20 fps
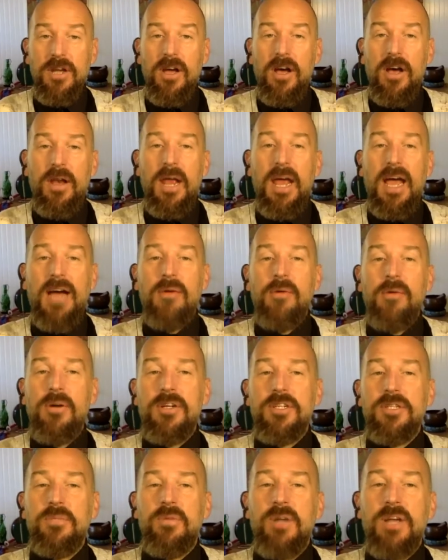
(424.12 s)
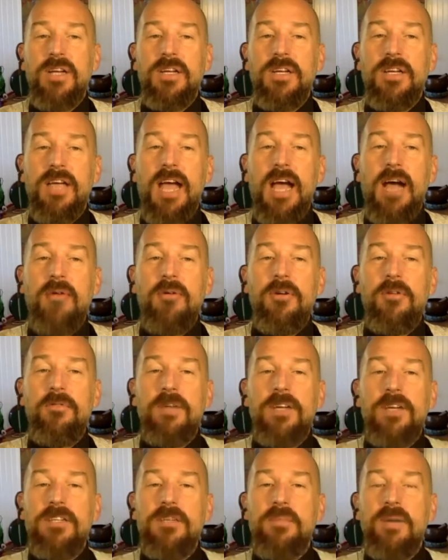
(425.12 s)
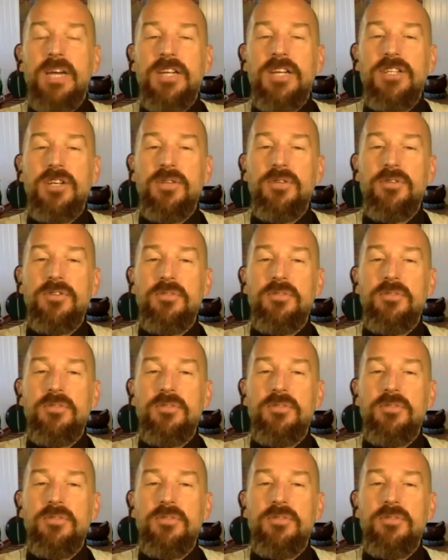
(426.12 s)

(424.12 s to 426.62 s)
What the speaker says: on how we're affected by each other's